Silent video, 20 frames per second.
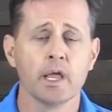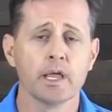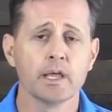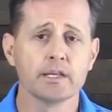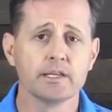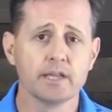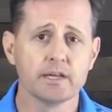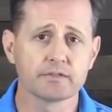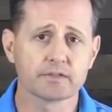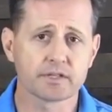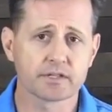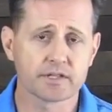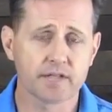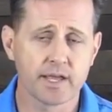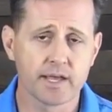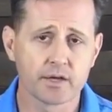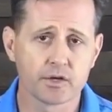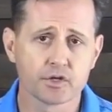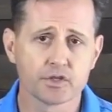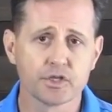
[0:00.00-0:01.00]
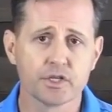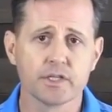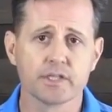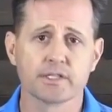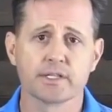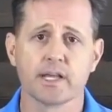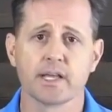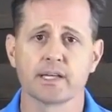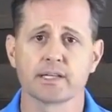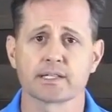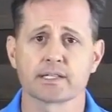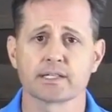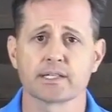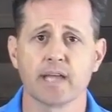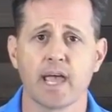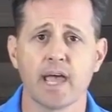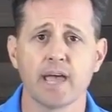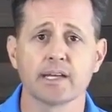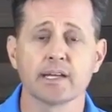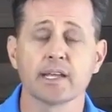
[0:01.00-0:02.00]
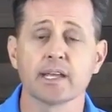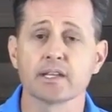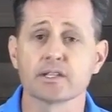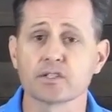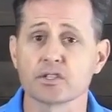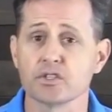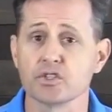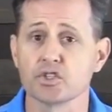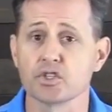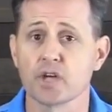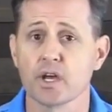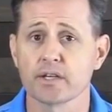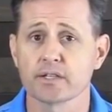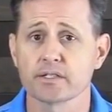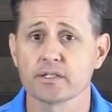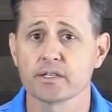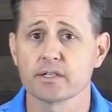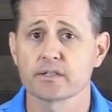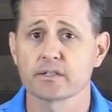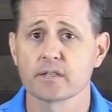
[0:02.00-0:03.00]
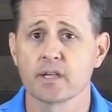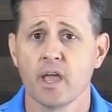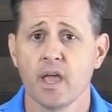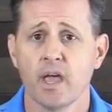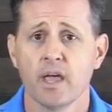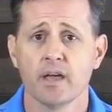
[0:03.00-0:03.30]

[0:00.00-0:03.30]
It gives us the energy to take a stand against injustice.